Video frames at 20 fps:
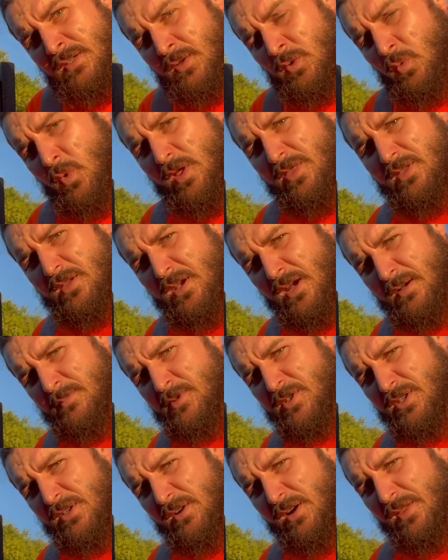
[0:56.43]
with a
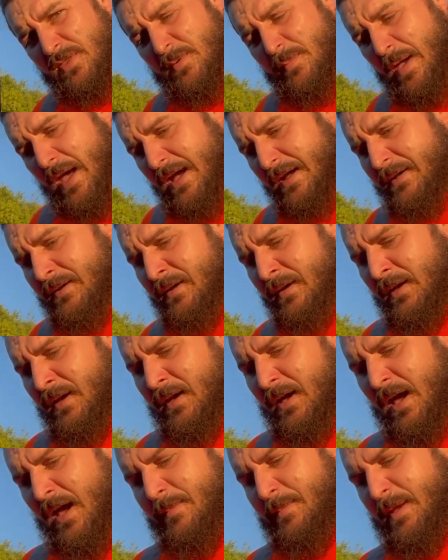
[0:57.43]
dumpster on the back,
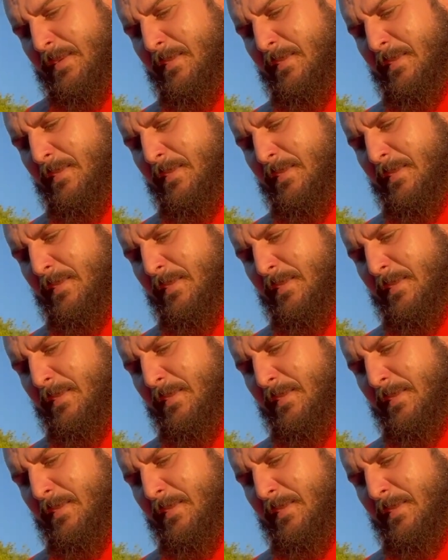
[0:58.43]
I mean,